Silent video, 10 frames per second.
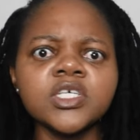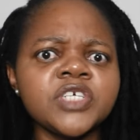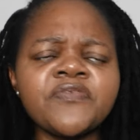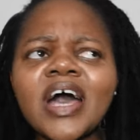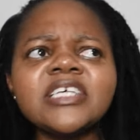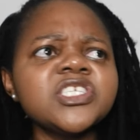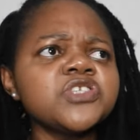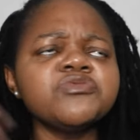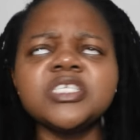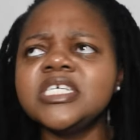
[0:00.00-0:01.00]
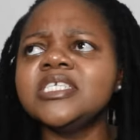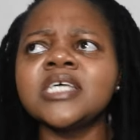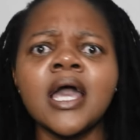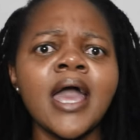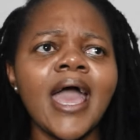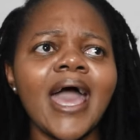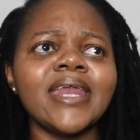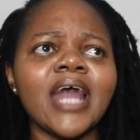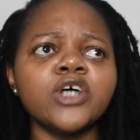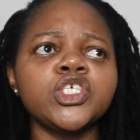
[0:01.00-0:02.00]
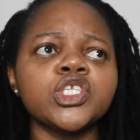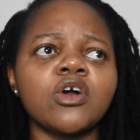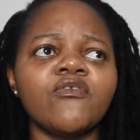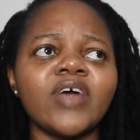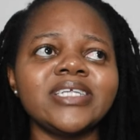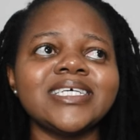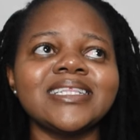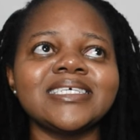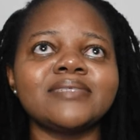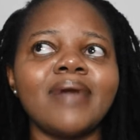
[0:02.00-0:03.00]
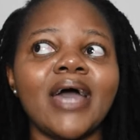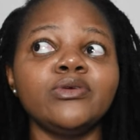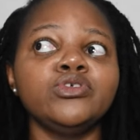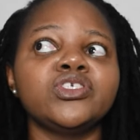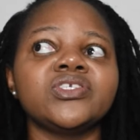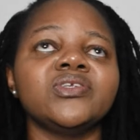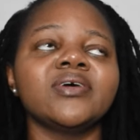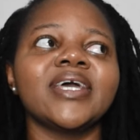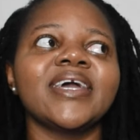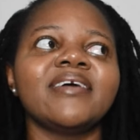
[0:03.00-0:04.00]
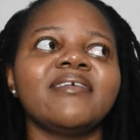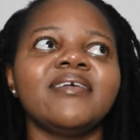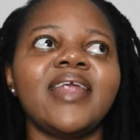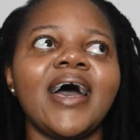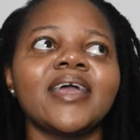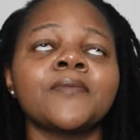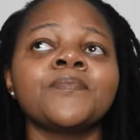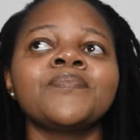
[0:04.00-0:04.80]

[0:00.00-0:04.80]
She finds this receipt, and now she's confronting this man who's just looking at her like,